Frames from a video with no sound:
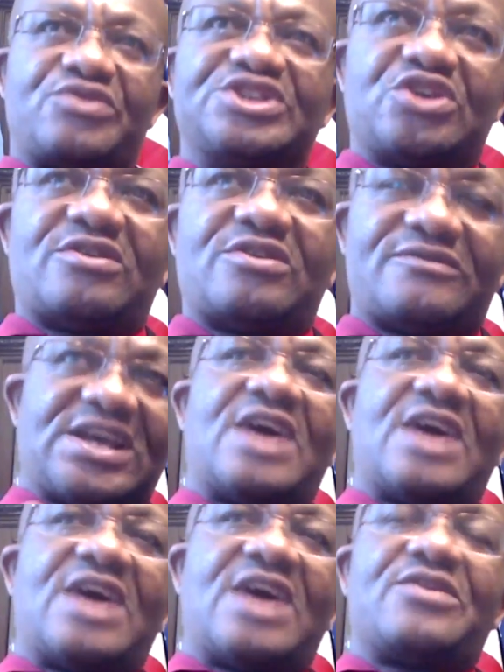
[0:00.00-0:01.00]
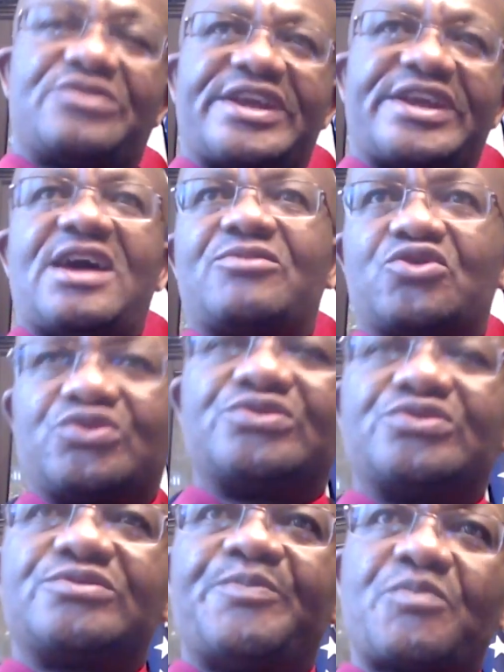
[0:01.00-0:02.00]
region of Southern
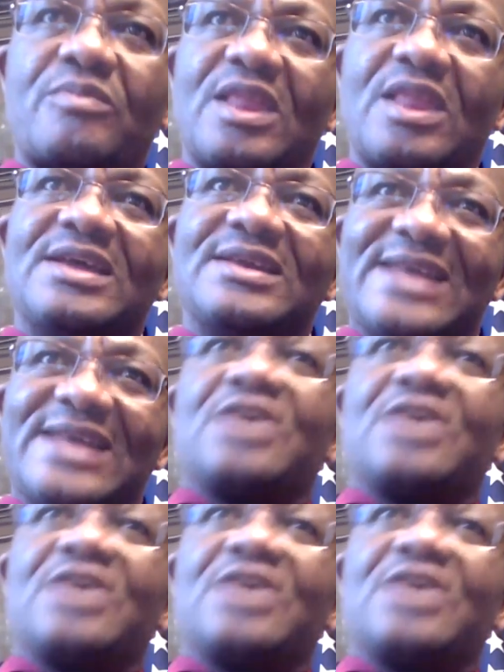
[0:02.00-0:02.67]
Cameroon, the